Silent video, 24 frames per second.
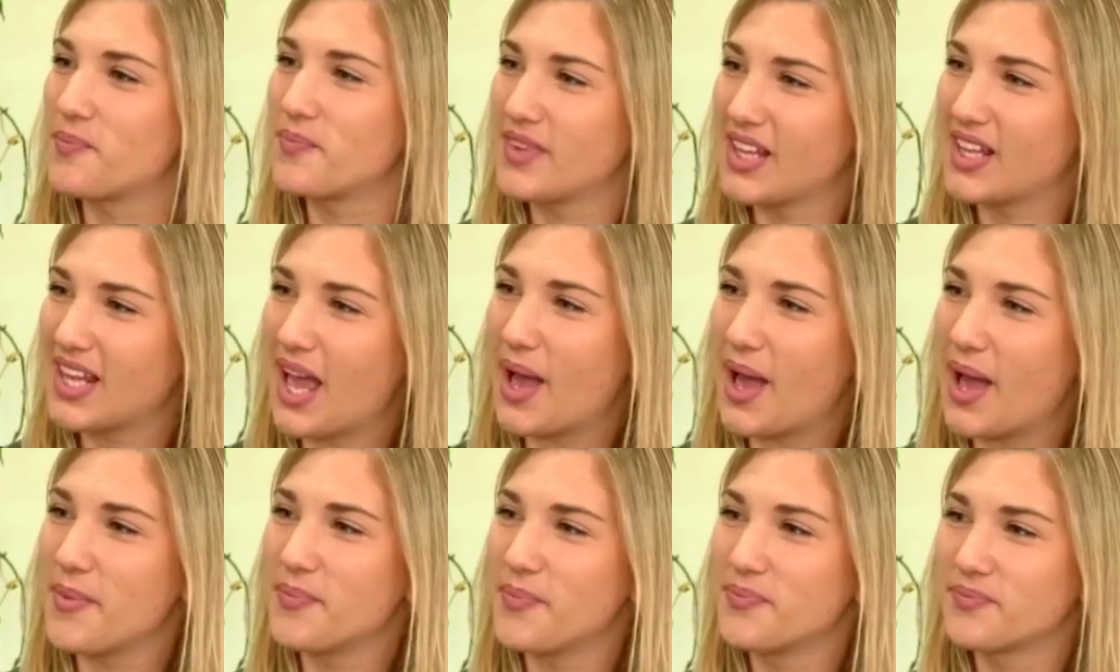
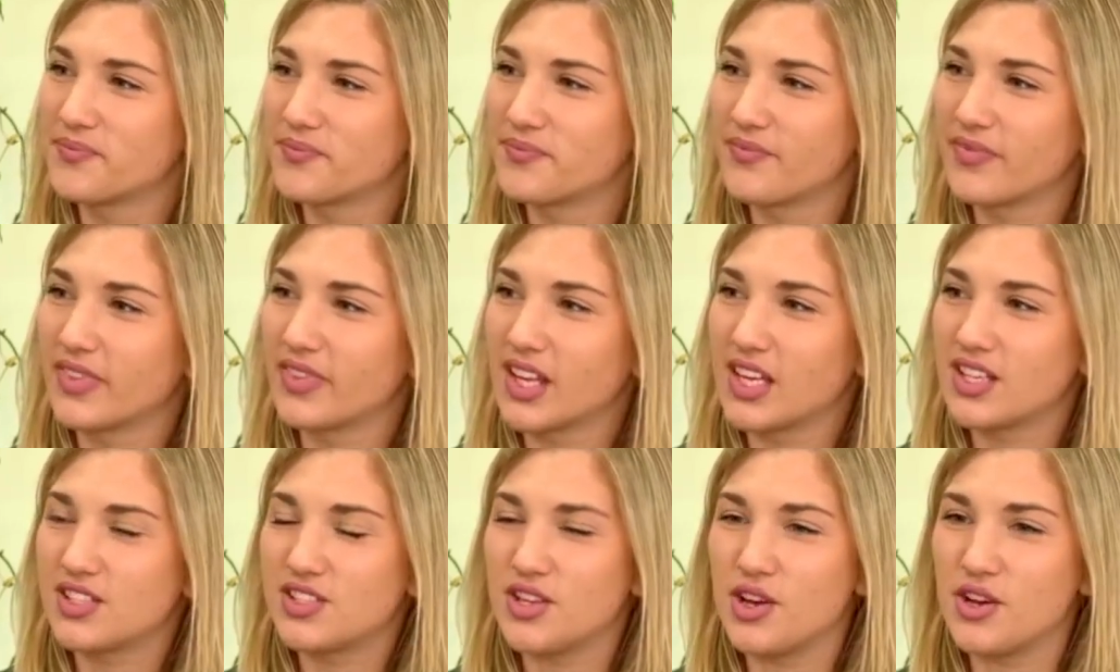Yeah.
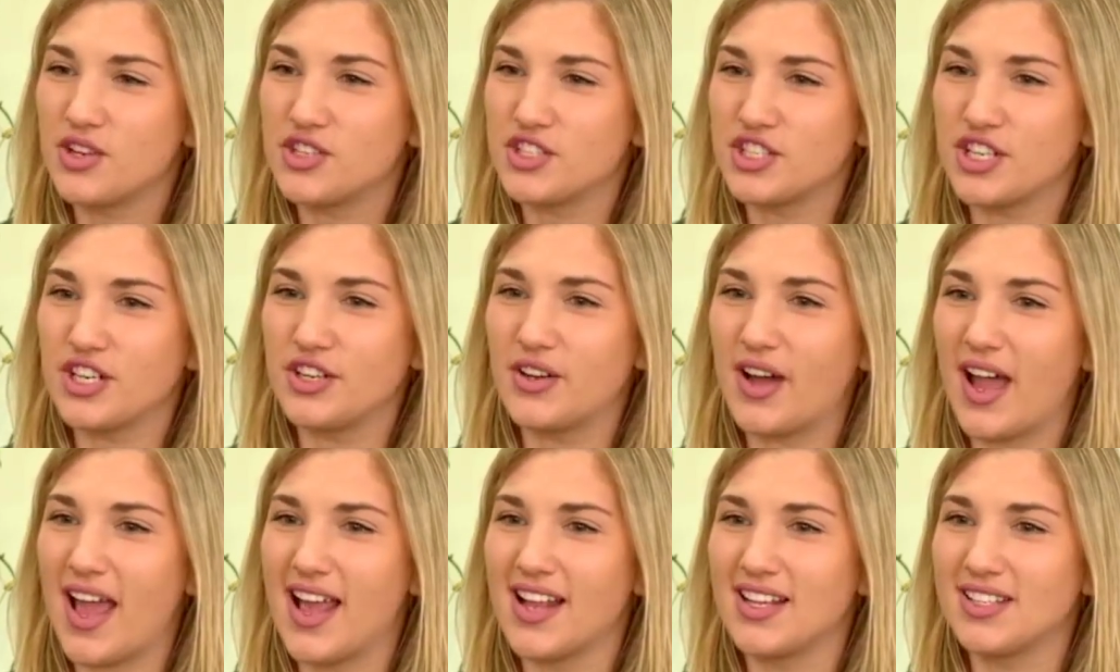So true.
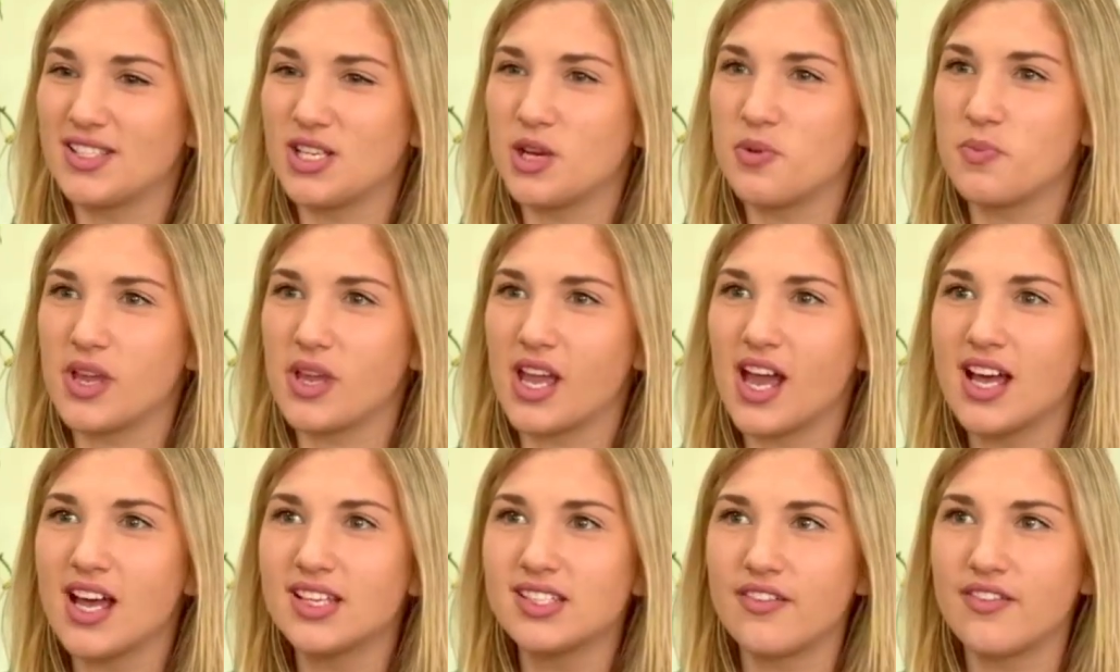And so
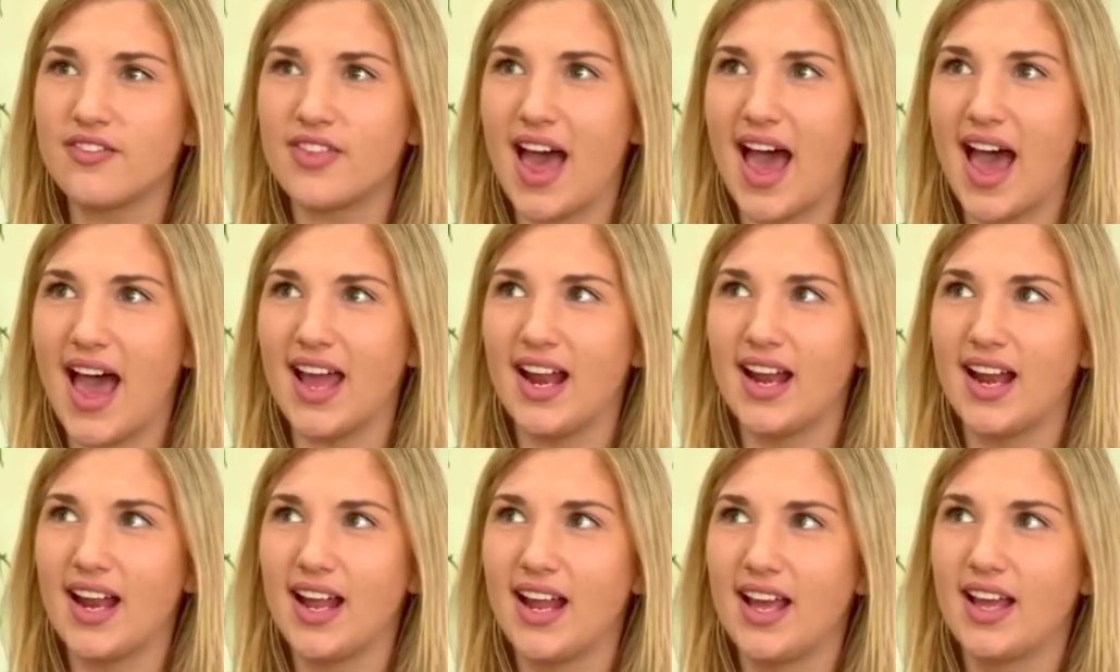because of that,